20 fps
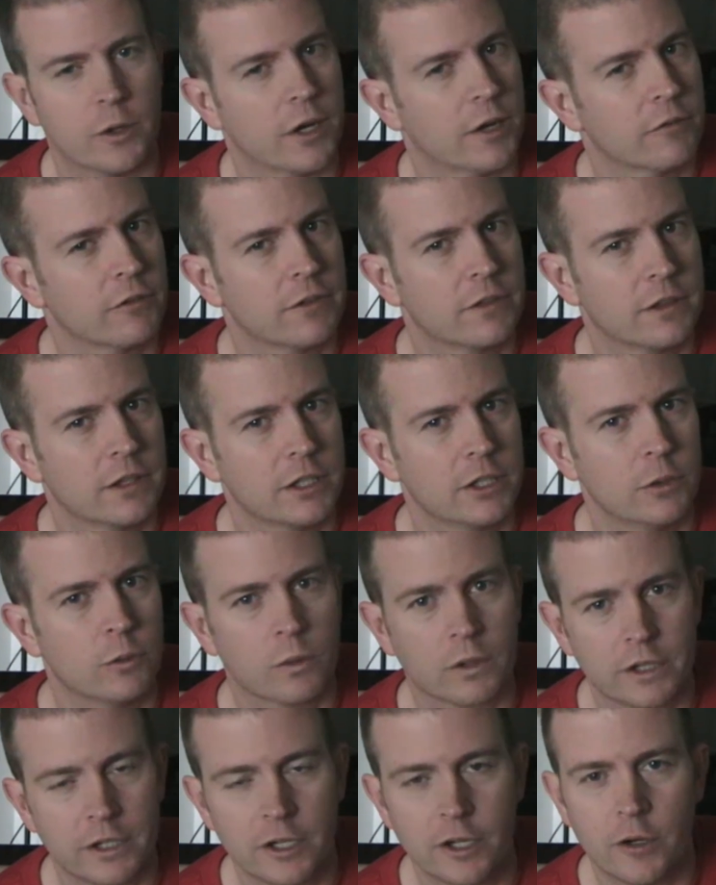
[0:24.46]
everything you
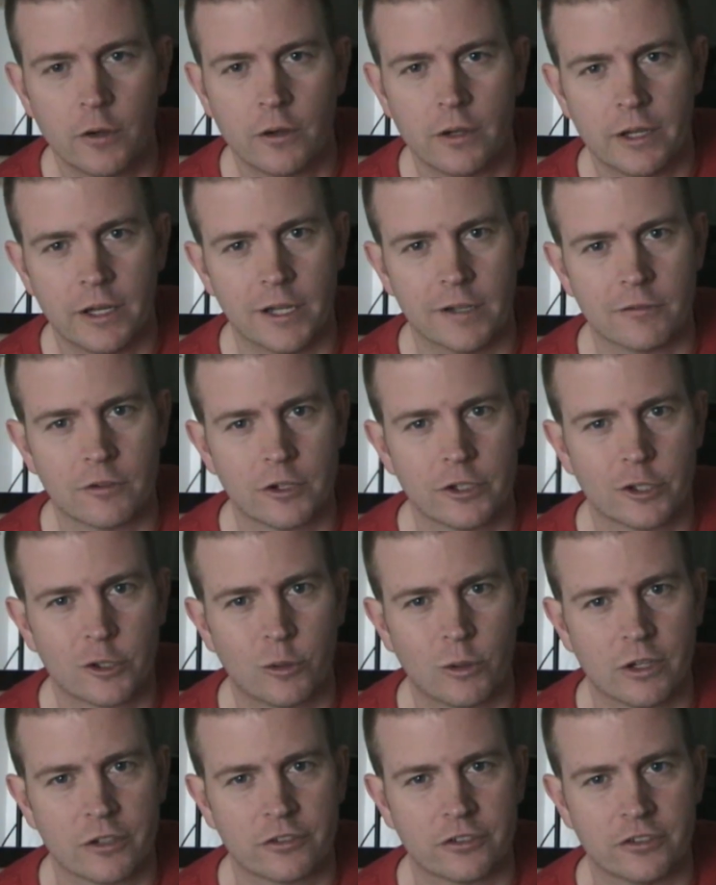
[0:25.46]
want to know and have all your
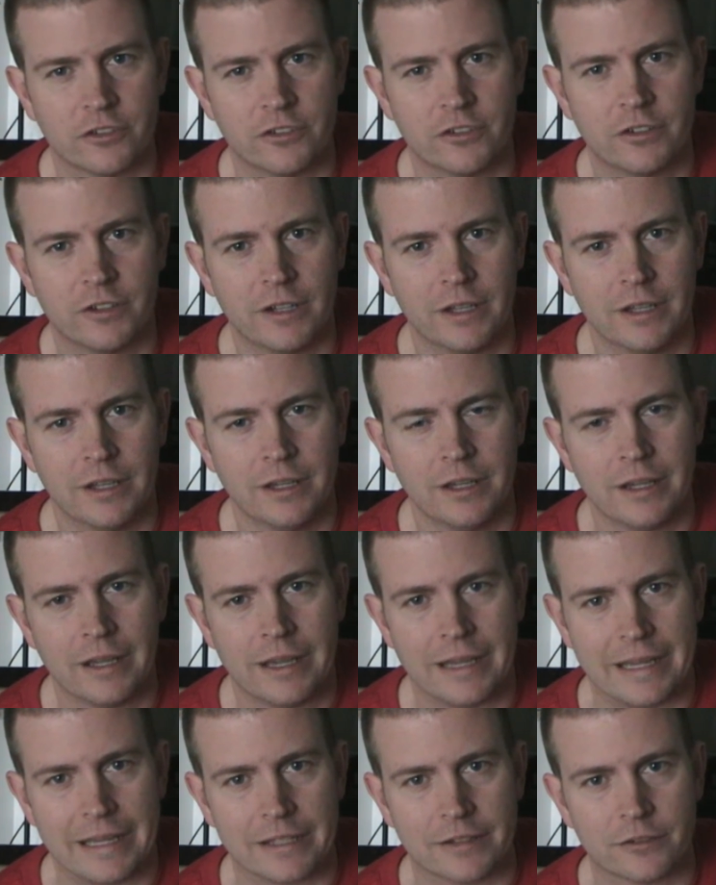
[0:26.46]
questions
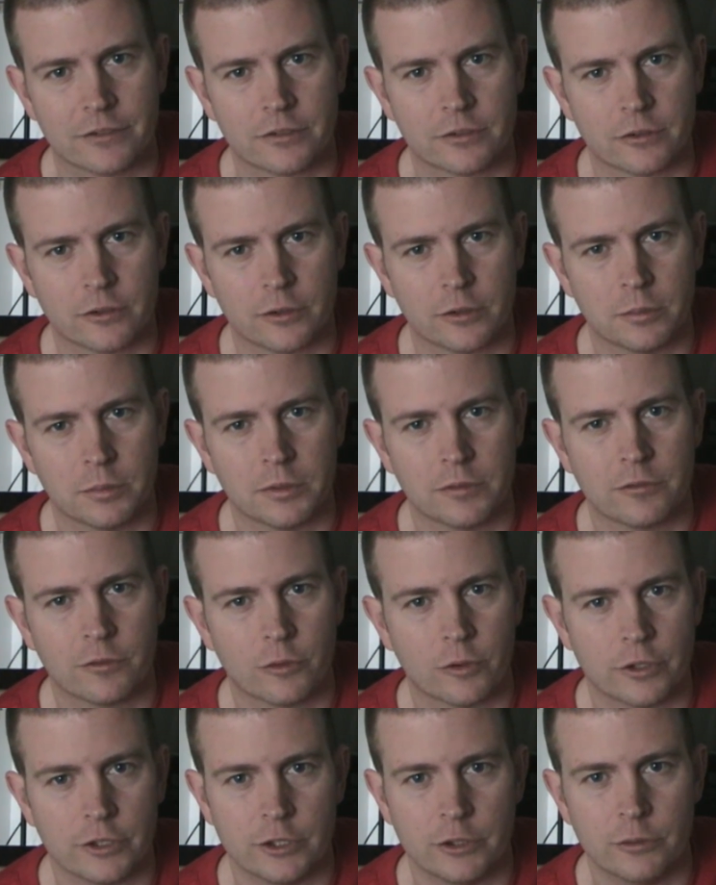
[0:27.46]
answered
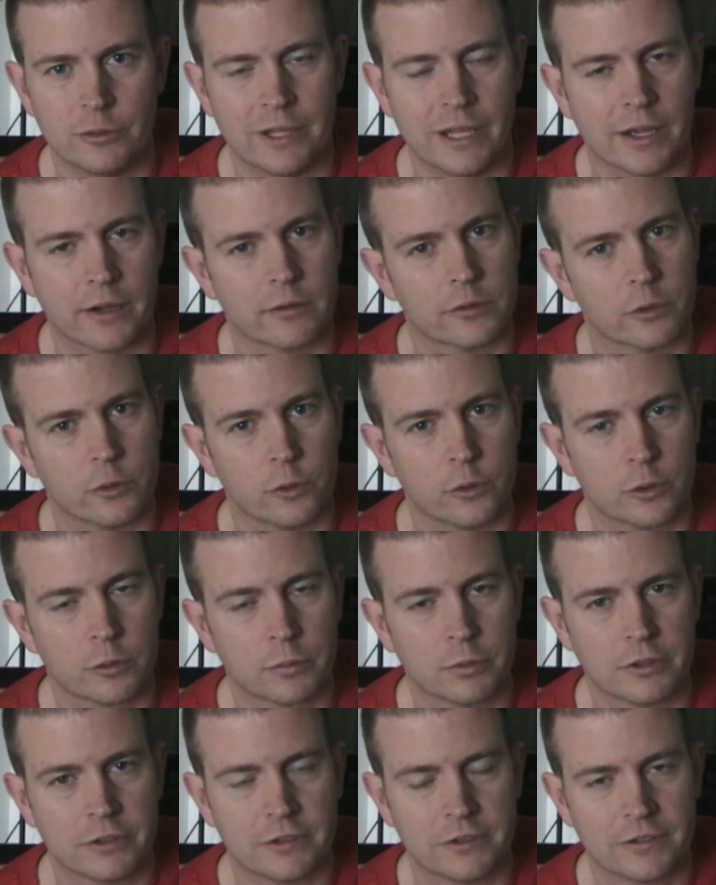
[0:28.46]
before you download or
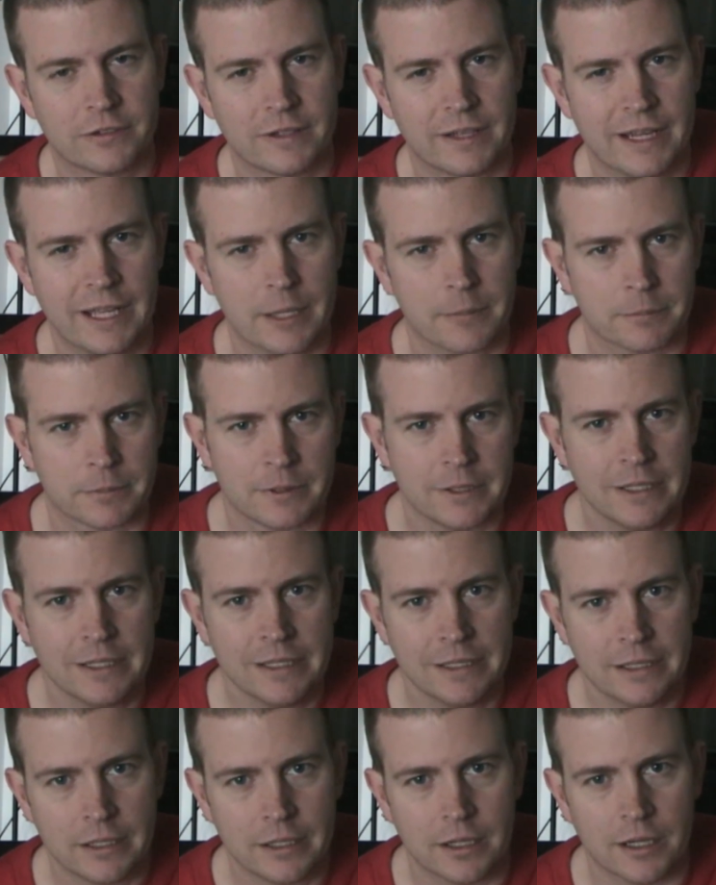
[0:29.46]
purchase that app.
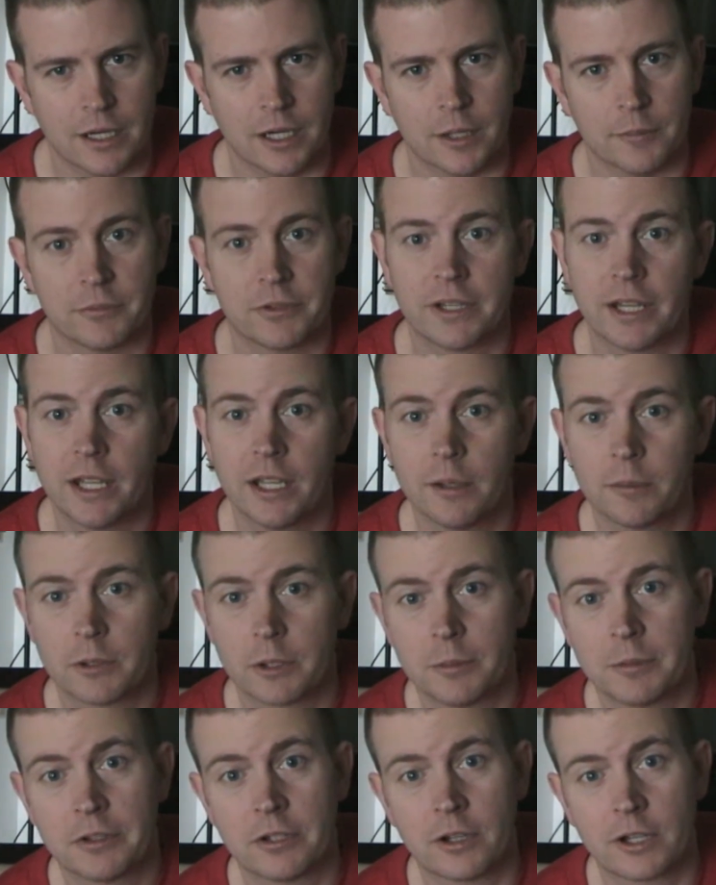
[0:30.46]
Um, today I'm going
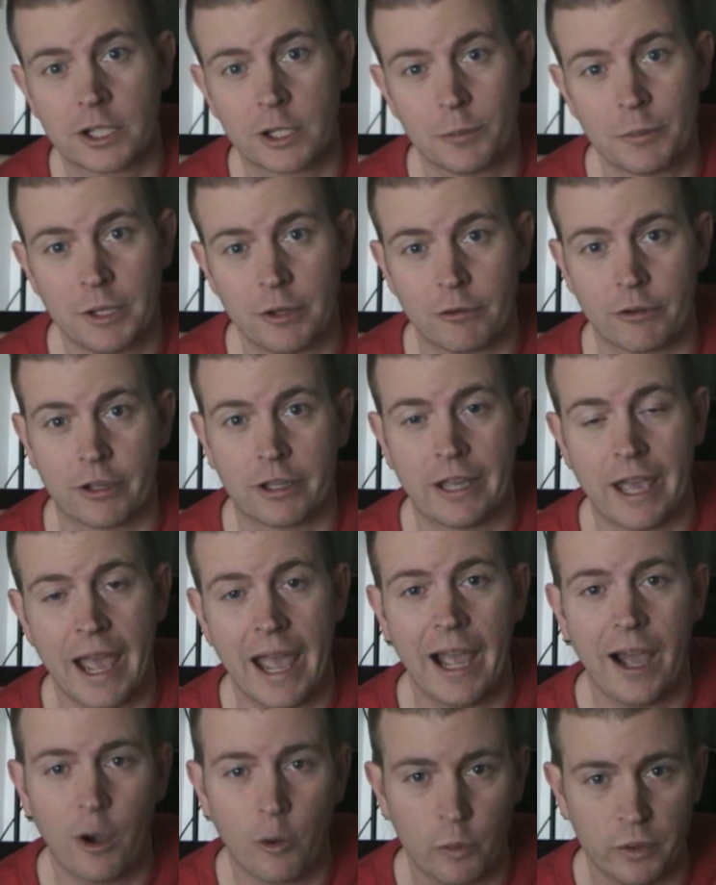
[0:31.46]
to be talking about
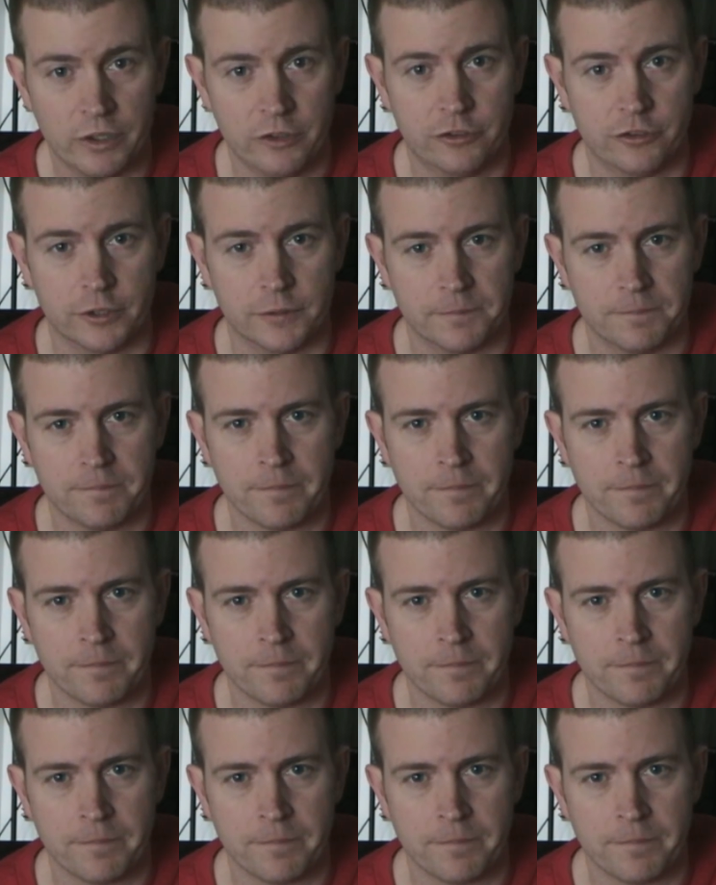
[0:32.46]
CalWidget.